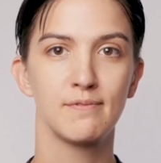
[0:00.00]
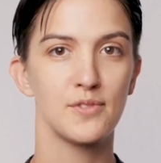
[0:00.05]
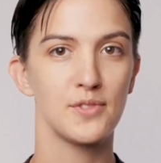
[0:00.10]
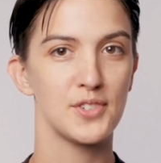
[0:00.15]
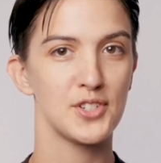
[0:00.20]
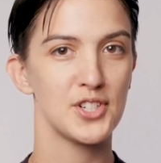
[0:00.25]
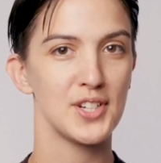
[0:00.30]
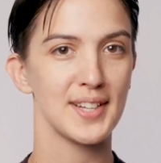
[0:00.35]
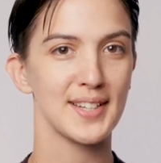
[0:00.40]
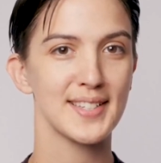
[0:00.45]

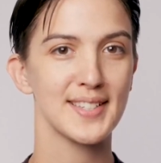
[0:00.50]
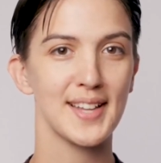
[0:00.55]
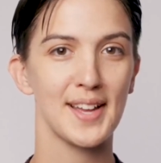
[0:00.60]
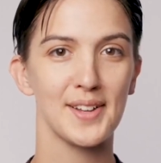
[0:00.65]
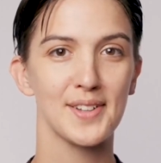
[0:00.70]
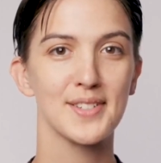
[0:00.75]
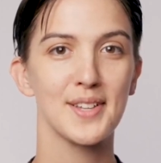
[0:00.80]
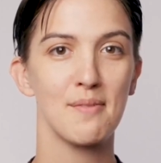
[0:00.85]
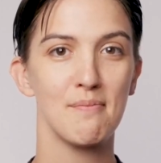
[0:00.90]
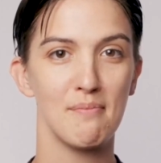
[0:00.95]
She
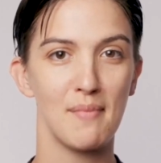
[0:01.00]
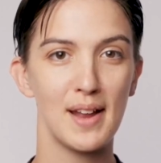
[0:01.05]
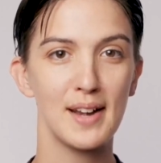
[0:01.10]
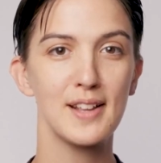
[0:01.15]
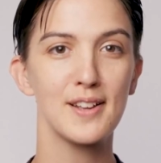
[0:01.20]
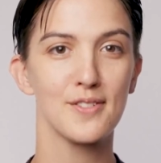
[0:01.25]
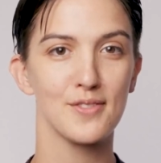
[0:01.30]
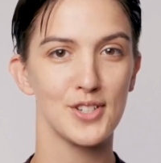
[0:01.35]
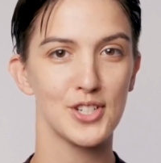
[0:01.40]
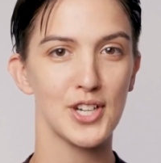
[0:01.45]
excels at
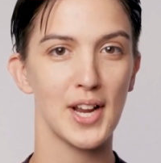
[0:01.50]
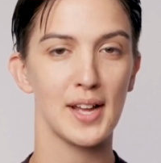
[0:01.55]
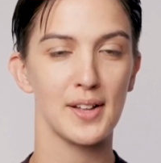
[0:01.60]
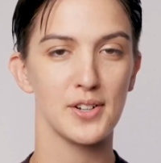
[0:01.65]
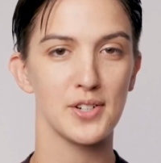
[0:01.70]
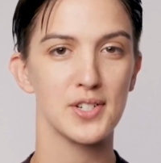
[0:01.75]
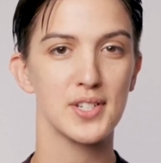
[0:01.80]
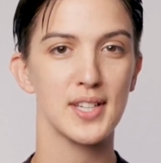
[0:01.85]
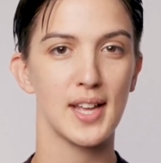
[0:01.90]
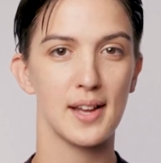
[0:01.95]
many of the
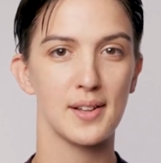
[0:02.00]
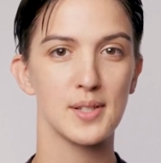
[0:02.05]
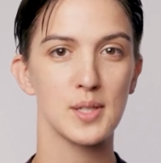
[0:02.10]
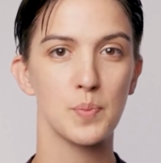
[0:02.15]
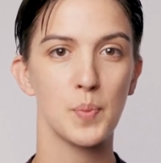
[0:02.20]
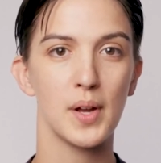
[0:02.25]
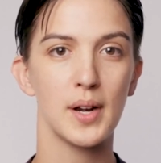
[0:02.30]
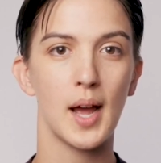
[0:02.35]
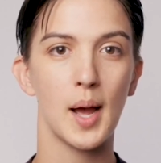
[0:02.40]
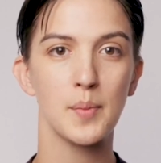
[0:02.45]
challenge sounds,
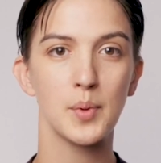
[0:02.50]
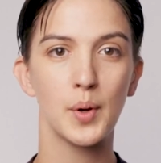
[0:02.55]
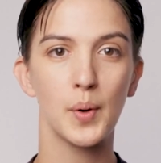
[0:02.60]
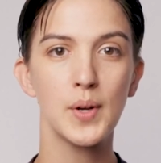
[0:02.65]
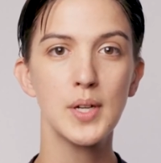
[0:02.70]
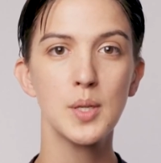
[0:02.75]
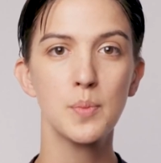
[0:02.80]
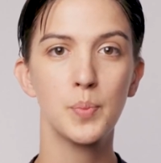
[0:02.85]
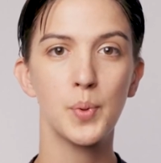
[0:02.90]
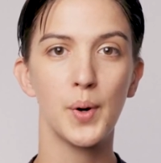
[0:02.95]
but I'm
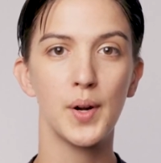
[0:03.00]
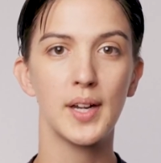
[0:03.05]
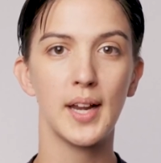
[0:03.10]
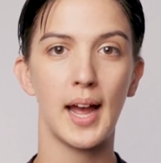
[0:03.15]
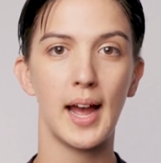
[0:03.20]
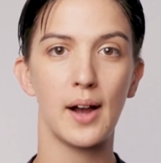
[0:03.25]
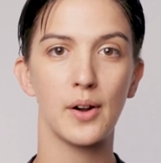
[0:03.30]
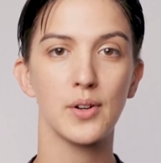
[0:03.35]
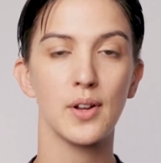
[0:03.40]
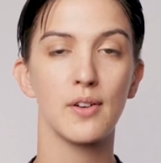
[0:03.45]
going to point
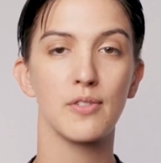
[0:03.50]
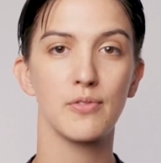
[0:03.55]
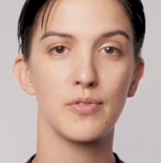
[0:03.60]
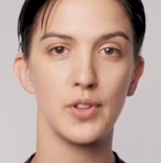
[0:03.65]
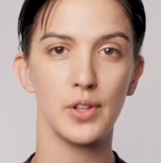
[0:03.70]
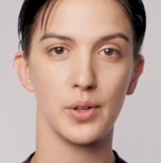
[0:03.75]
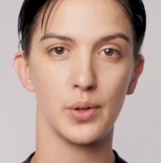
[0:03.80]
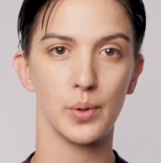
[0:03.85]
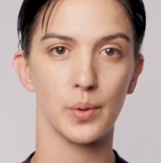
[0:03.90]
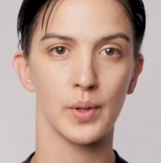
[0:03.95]
out a
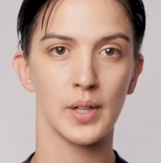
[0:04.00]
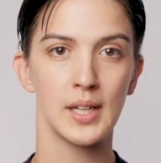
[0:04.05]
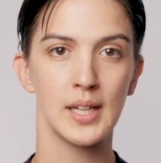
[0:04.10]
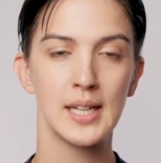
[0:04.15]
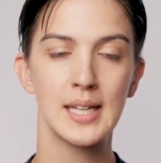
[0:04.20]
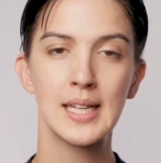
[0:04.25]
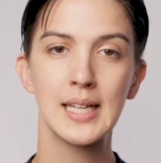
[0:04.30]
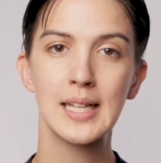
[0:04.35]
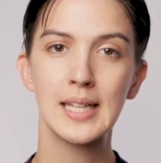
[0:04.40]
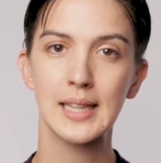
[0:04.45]
few.
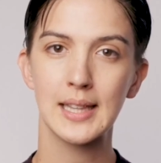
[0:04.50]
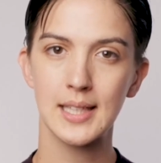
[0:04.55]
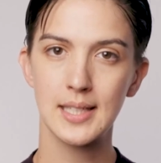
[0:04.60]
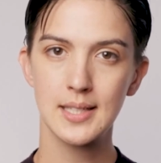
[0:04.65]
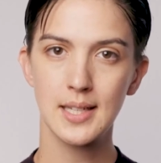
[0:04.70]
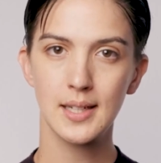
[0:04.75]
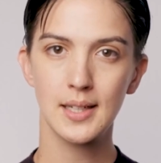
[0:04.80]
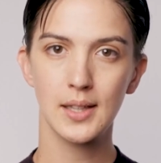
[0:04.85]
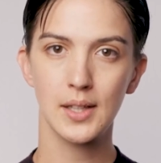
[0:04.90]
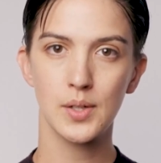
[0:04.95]

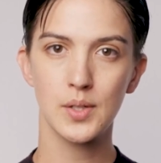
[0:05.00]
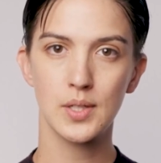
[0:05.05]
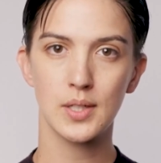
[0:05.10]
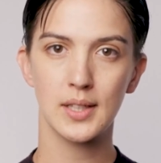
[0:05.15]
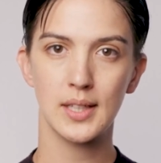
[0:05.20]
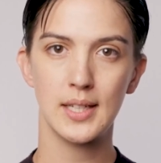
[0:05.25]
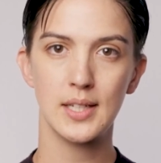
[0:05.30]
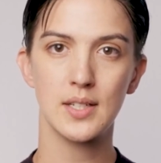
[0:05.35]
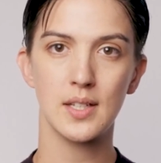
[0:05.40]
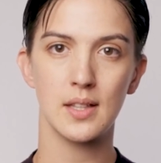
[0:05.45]
Listen
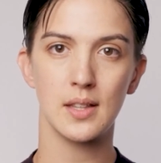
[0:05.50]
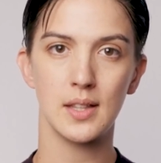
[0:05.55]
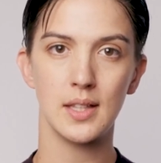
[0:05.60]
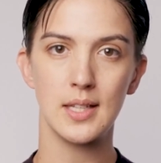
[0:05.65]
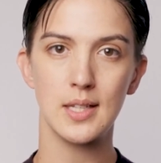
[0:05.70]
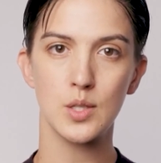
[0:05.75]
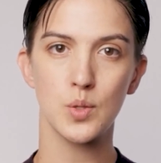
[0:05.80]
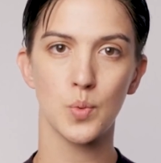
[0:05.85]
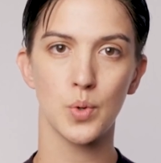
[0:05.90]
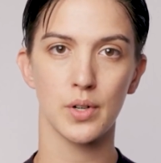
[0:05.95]
closely to
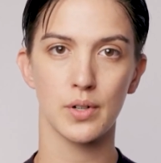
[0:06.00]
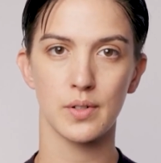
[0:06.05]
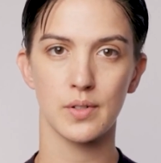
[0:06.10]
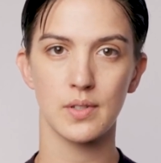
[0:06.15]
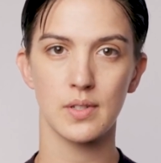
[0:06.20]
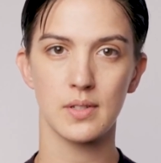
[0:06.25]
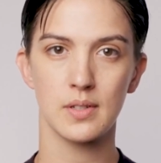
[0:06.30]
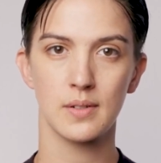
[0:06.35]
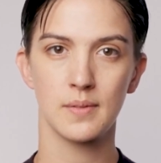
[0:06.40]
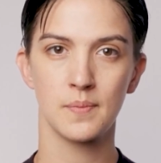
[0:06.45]
these
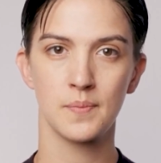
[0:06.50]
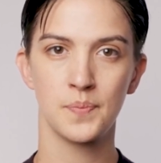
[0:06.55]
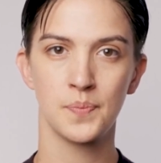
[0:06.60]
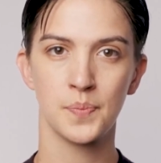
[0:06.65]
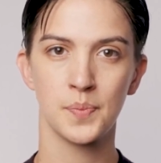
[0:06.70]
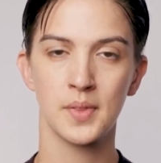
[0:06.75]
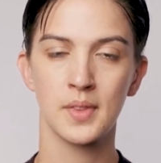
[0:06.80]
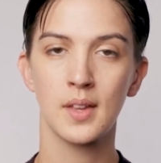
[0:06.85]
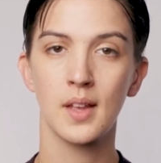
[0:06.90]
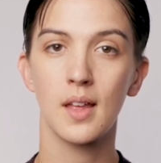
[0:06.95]
words:
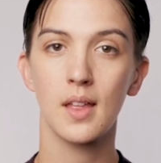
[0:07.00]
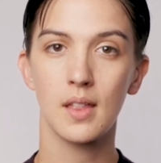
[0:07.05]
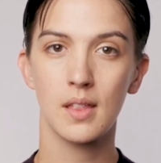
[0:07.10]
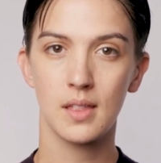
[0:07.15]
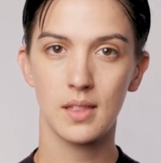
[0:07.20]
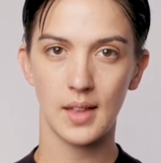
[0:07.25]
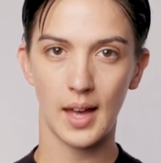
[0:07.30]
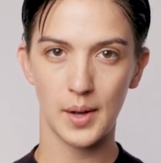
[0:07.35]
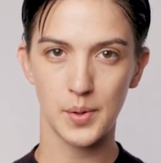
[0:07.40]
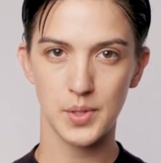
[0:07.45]

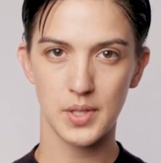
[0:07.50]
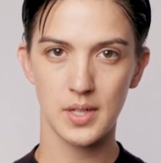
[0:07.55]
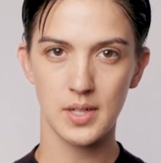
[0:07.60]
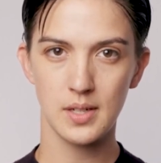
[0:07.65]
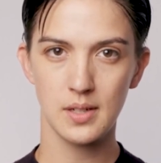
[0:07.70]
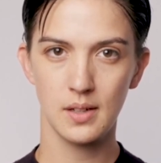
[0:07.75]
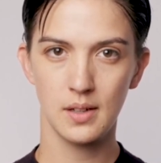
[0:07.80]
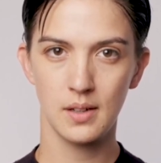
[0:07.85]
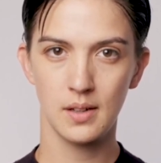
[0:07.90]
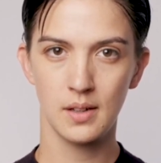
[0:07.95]

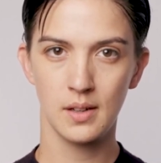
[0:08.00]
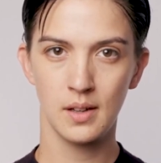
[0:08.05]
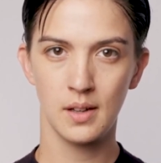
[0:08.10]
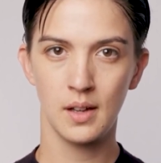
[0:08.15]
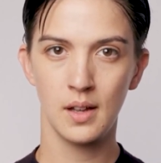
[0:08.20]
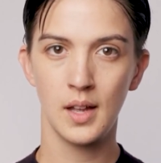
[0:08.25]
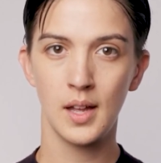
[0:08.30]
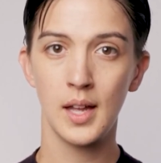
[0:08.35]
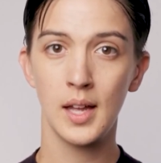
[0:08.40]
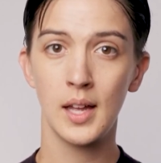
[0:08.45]
thousand,
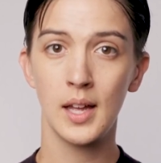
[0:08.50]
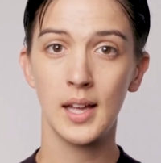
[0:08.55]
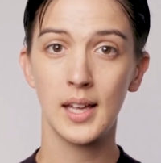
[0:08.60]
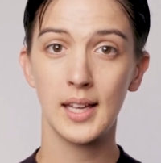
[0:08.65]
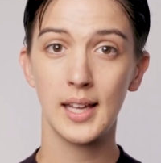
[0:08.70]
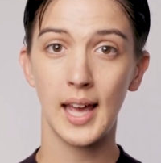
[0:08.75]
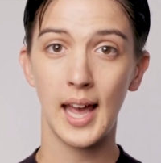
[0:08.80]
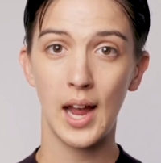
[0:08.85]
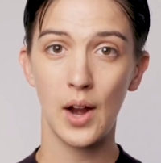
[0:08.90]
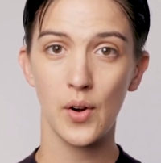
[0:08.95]

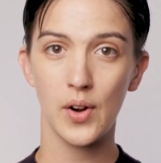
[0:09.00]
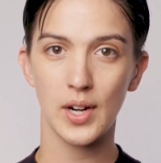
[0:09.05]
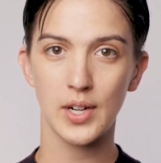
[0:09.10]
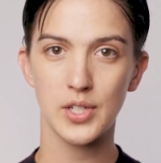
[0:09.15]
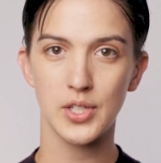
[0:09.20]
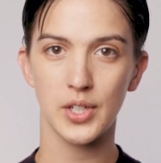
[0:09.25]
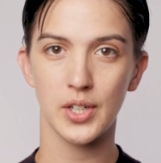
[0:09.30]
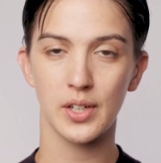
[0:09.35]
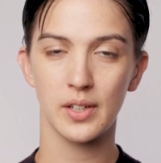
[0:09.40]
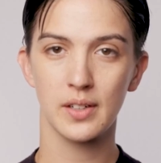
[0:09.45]

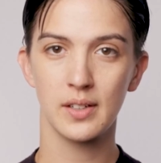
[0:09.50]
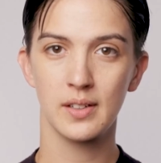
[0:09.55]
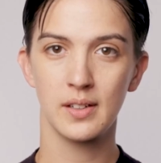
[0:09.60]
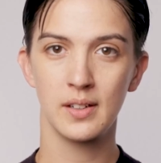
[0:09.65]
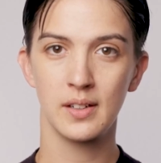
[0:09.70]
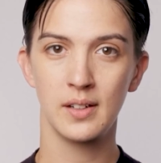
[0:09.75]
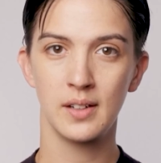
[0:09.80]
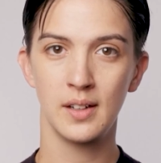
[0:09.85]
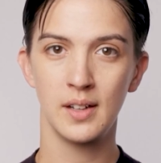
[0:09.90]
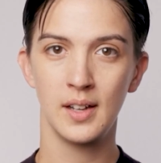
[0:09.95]
character,
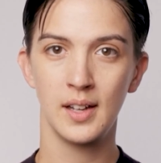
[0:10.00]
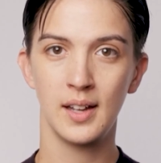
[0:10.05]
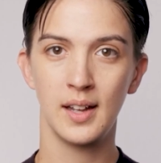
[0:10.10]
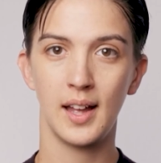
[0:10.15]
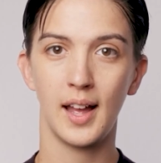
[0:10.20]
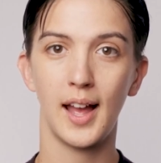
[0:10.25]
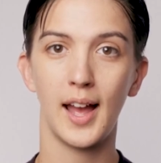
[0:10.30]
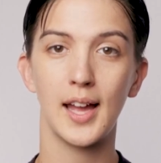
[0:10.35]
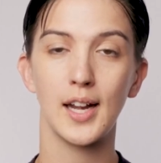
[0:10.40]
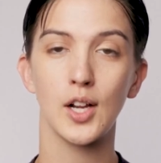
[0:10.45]

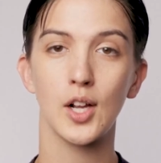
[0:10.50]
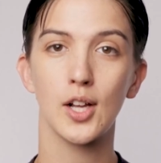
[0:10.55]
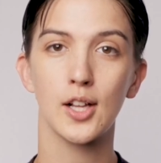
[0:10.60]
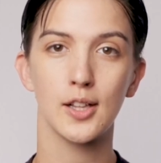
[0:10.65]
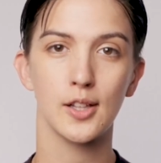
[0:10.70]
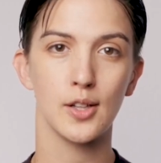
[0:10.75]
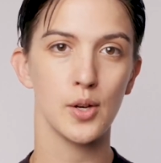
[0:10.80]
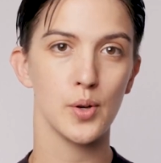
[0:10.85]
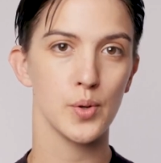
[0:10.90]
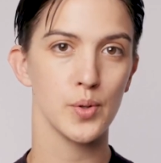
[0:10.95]
and
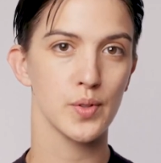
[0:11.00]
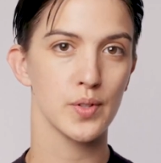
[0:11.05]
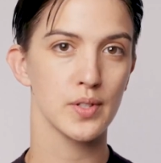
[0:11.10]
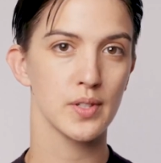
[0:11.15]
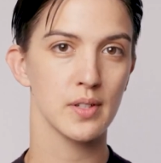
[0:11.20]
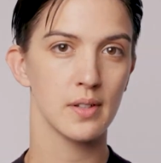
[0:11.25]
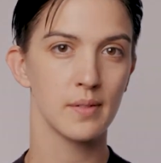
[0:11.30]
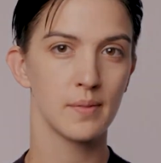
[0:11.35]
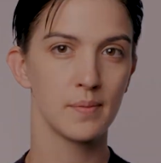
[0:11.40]
clothes.